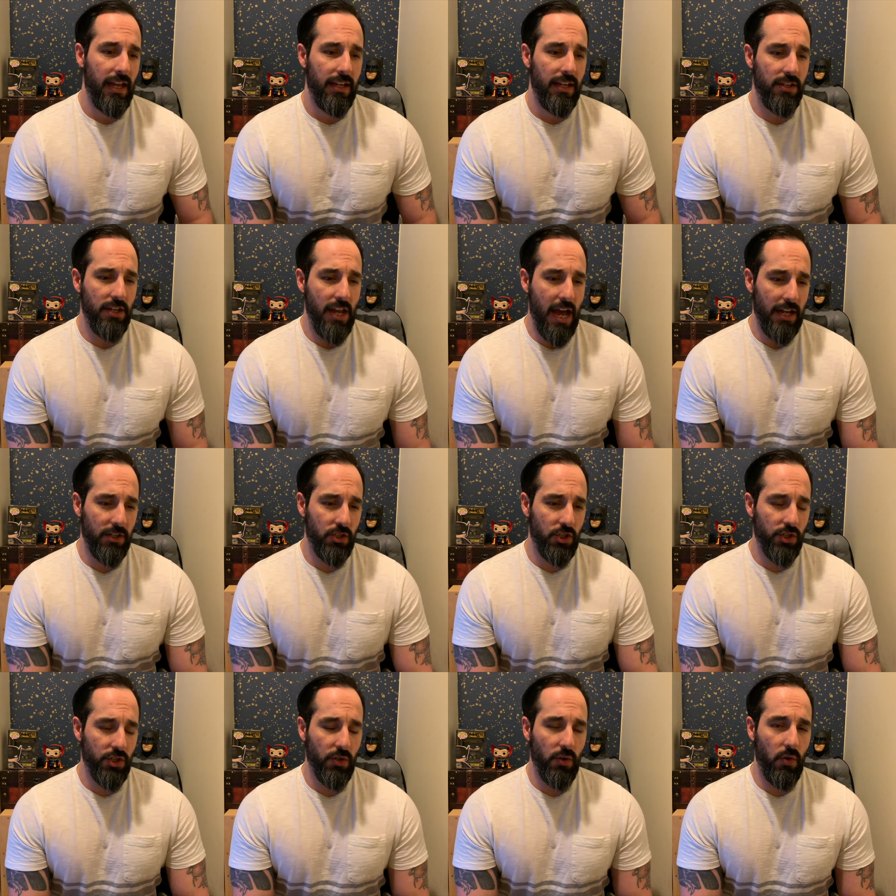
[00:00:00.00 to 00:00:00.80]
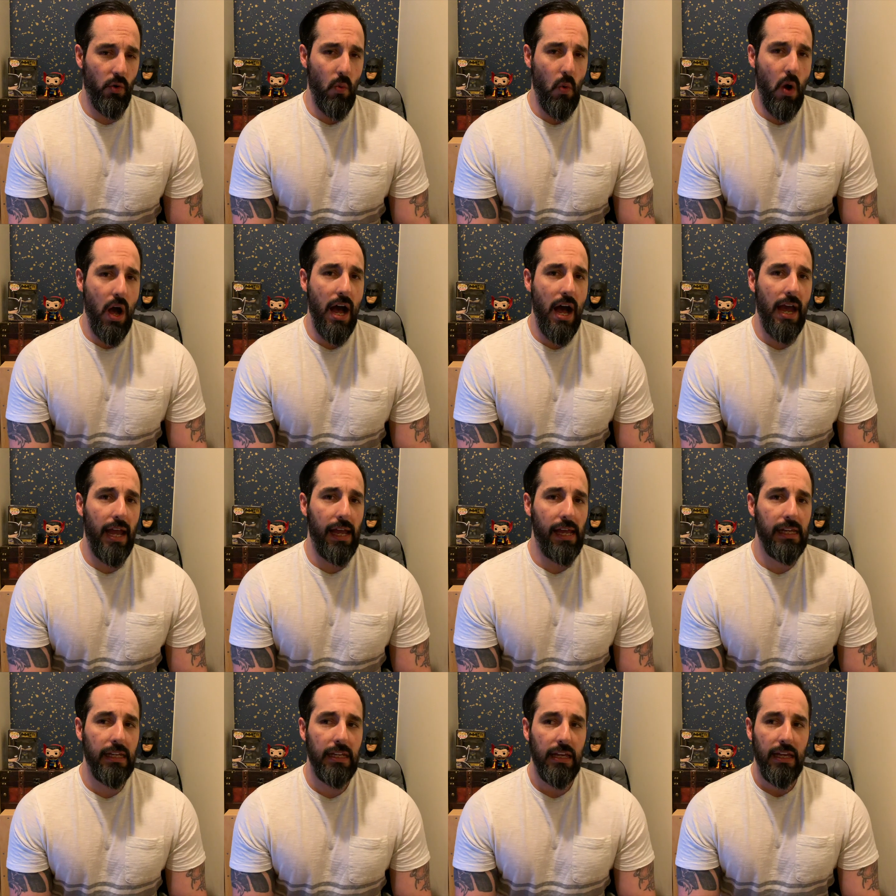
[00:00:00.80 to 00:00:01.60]
Not sure
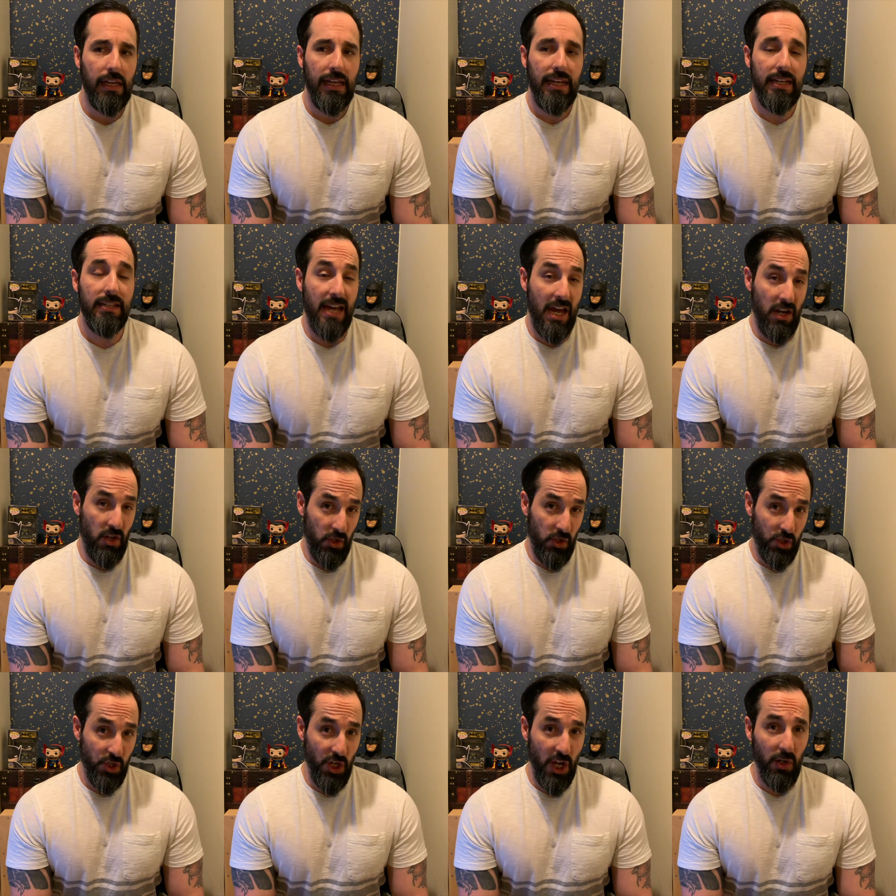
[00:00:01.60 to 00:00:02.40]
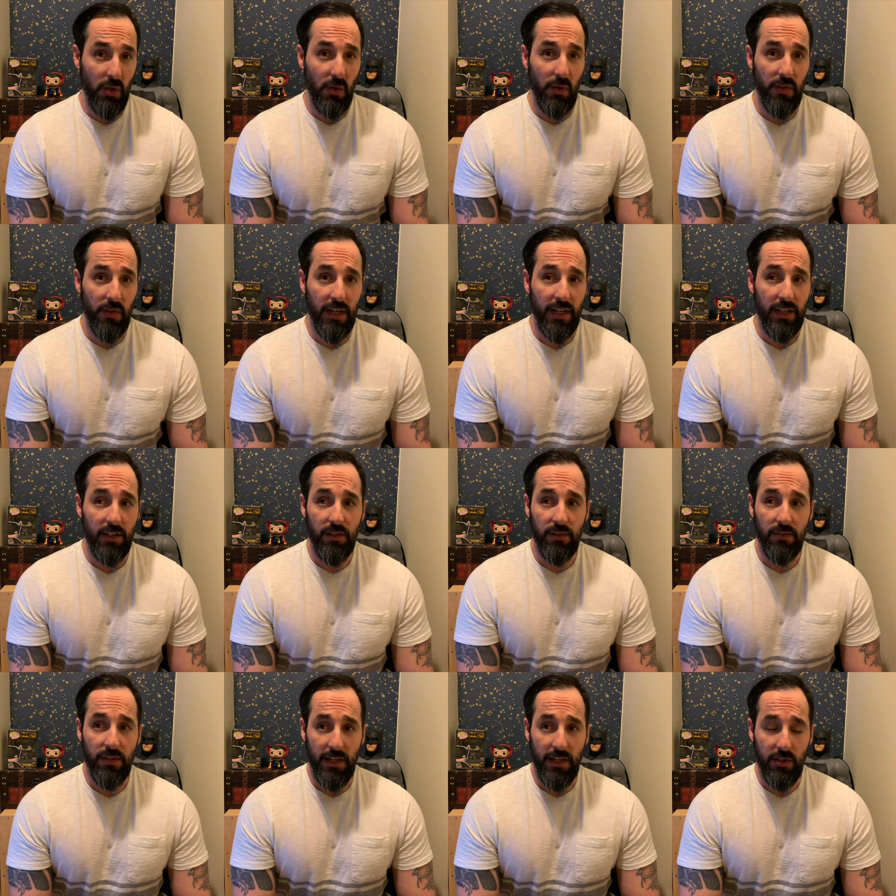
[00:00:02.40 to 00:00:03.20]
why. He's out of a jungle,
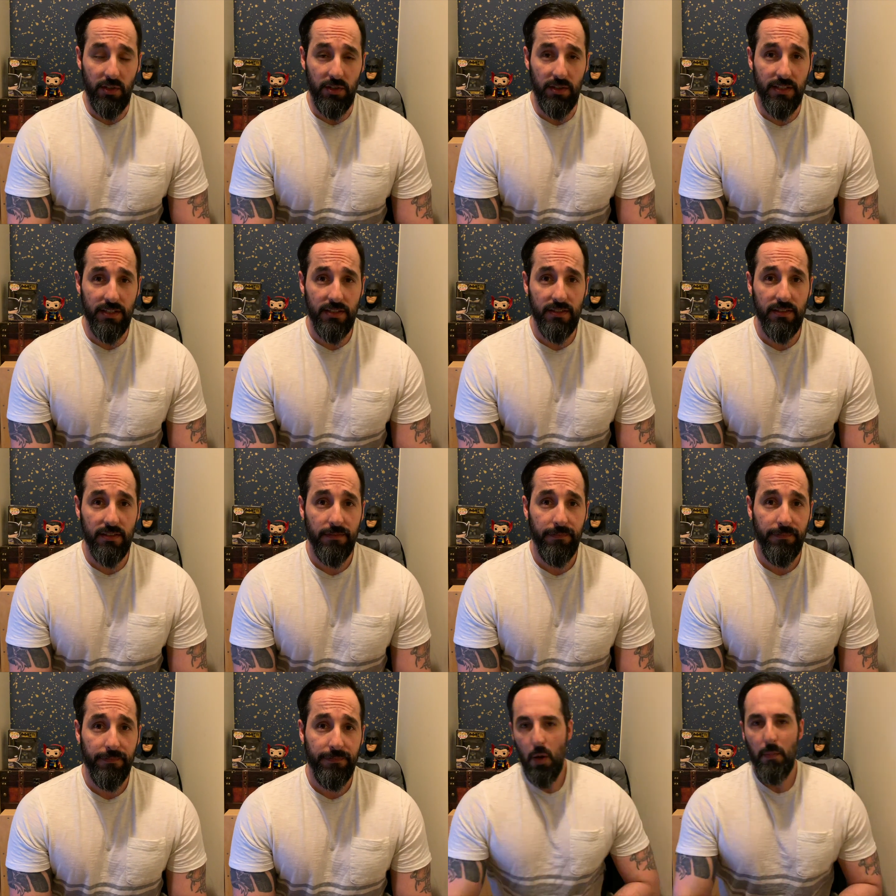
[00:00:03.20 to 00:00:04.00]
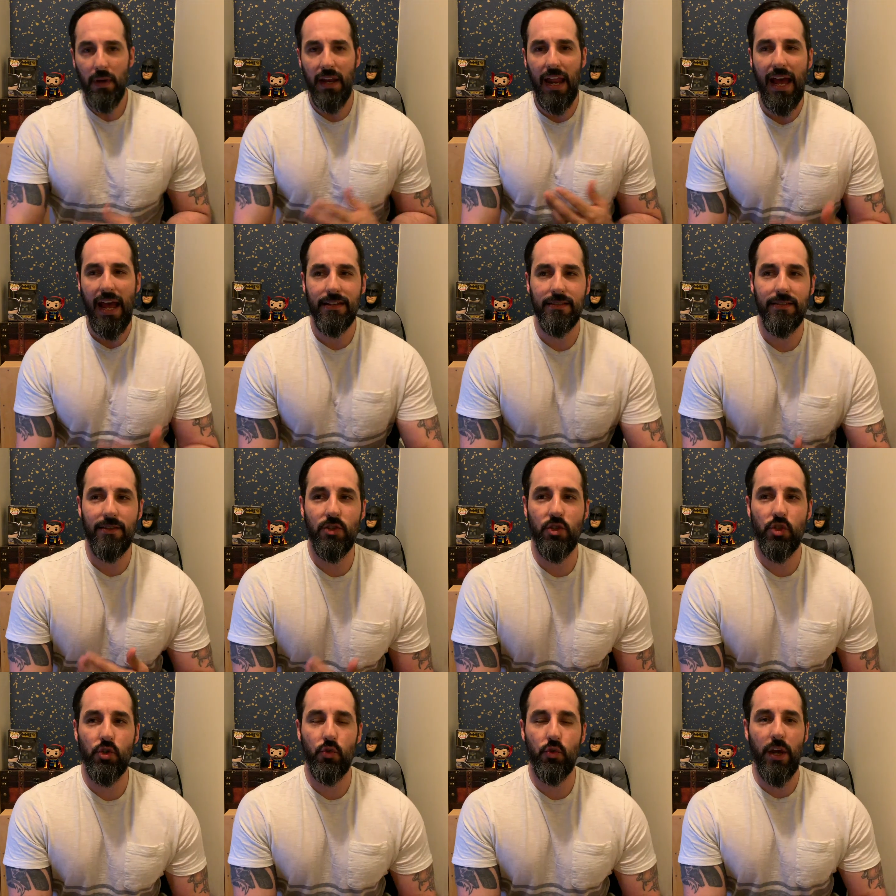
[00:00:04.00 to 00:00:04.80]
thank goodness. But as
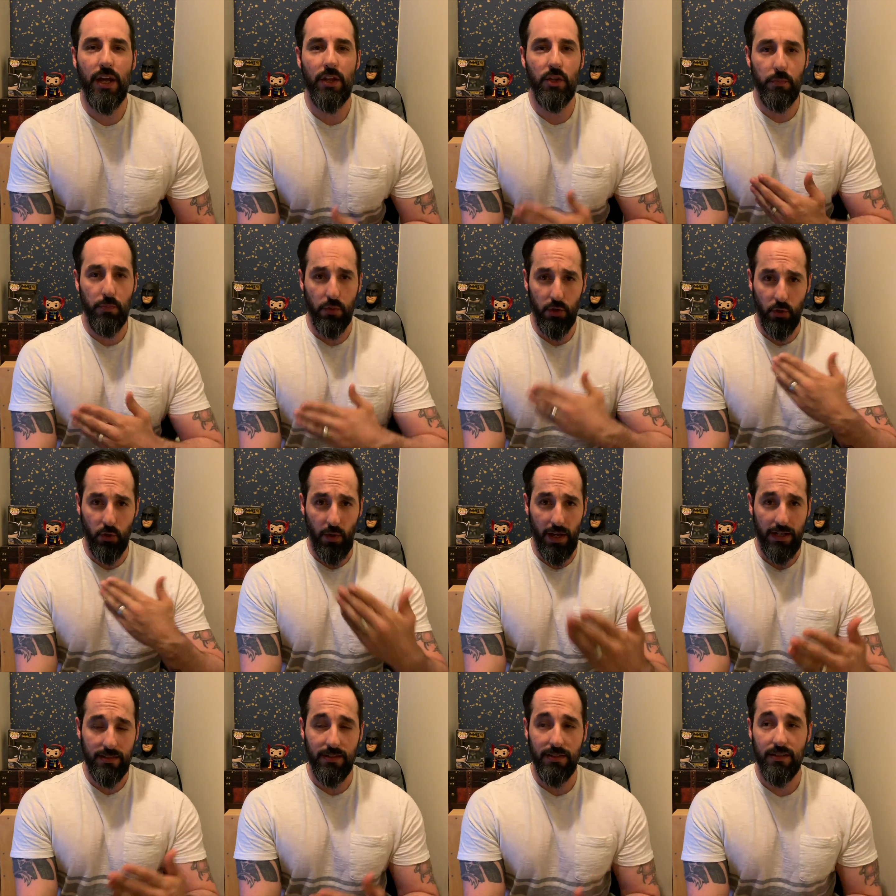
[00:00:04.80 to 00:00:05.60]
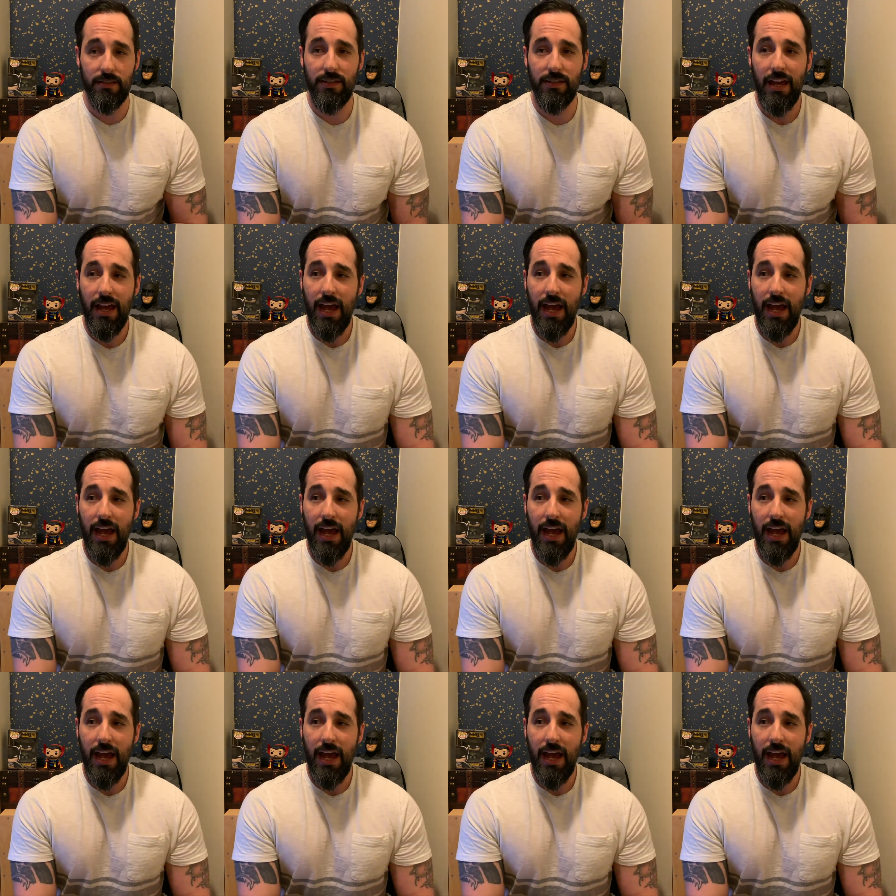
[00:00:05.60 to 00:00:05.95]
this trailer progresses,